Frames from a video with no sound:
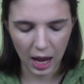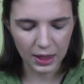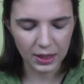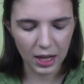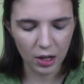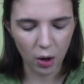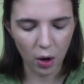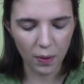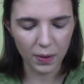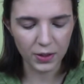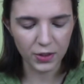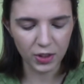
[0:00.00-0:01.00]
and then on
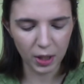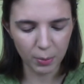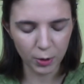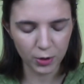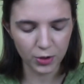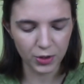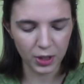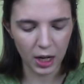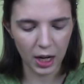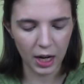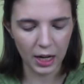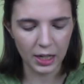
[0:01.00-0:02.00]
the summer
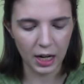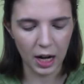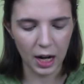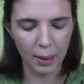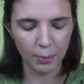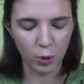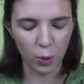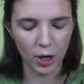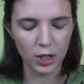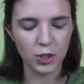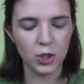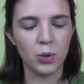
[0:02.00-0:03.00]
side I'm
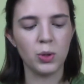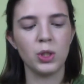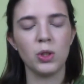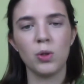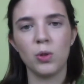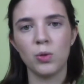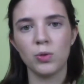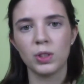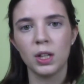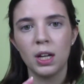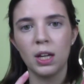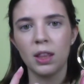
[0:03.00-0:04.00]
going to use
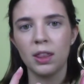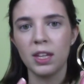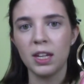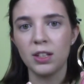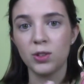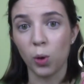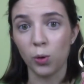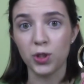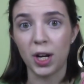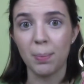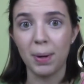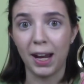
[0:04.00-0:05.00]
the
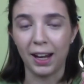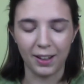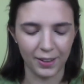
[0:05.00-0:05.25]
Dolce Pink.